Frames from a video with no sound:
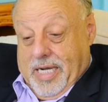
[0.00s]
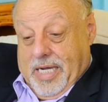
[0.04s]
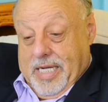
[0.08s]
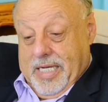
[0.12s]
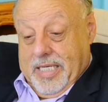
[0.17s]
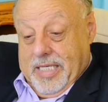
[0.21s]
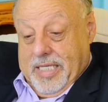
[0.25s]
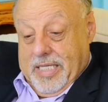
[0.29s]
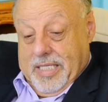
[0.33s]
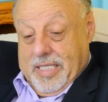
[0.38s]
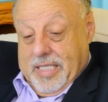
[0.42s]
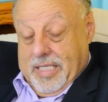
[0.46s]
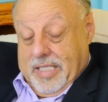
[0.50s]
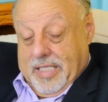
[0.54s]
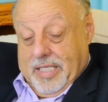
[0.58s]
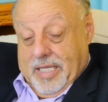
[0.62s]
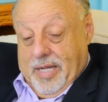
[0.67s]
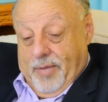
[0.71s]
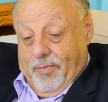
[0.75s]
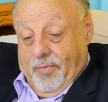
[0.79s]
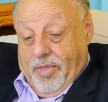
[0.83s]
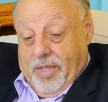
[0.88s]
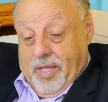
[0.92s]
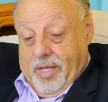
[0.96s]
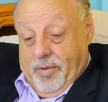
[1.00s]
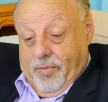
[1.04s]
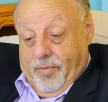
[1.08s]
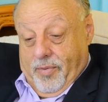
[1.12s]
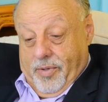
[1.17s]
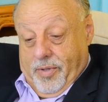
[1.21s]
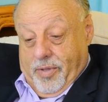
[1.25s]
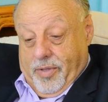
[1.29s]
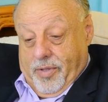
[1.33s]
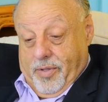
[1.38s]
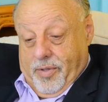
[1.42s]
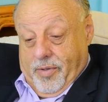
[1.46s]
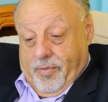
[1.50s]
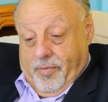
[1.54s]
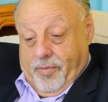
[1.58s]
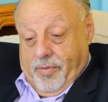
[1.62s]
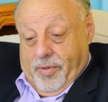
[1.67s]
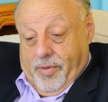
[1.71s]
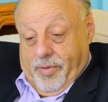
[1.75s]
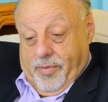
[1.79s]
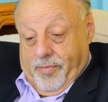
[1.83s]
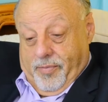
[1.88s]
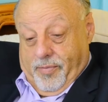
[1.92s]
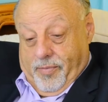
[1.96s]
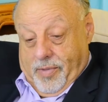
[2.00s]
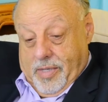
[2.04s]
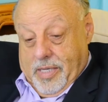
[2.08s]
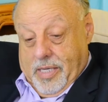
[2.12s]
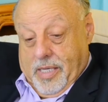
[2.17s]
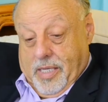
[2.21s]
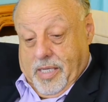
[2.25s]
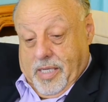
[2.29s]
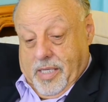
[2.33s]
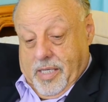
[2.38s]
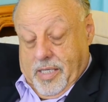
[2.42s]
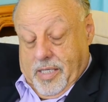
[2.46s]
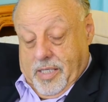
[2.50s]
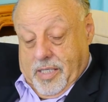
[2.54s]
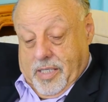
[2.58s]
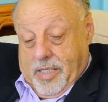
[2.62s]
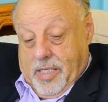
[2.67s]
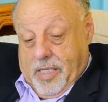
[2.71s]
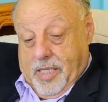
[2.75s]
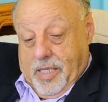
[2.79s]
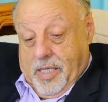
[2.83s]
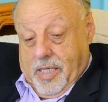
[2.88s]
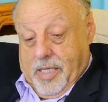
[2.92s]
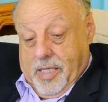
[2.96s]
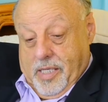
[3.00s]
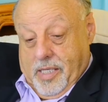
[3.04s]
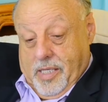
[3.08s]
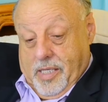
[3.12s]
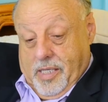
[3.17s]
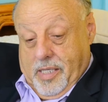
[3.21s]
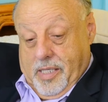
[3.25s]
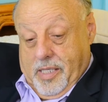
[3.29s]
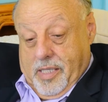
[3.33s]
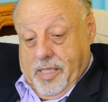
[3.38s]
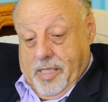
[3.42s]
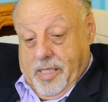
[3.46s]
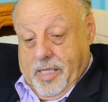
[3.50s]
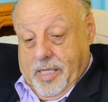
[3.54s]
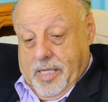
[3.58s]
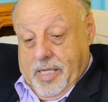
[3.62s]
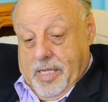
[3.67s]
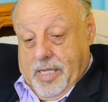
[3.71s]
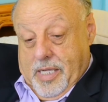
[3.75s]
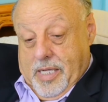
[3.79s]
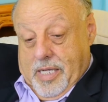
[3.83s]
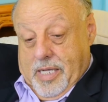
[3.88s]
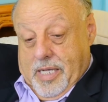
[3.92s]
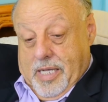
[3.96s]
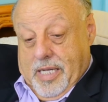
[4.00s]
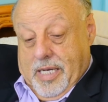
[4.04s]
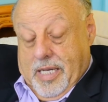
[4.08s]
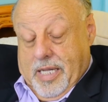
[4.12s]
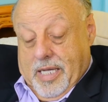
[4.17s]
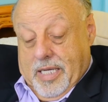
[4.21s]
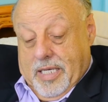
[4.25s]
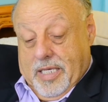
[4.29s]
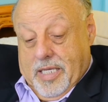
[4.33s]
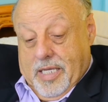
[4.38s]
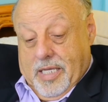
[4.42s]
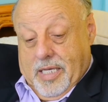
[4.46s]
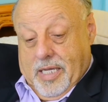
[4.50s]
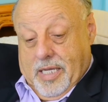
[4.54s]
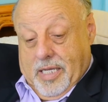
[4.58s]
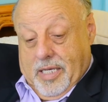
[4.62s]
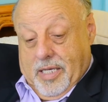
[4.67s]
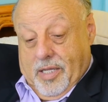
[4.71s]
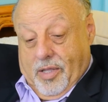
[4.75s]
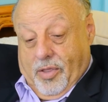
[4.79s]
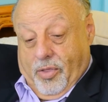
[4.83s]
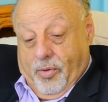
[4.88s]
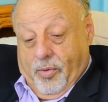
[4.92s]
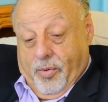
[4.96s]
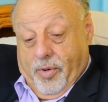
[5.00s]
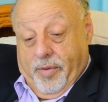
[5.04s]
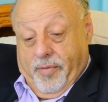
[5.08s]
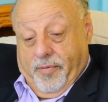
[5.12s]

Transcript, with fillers: I did the same thing with with Rick and Tina and in 1983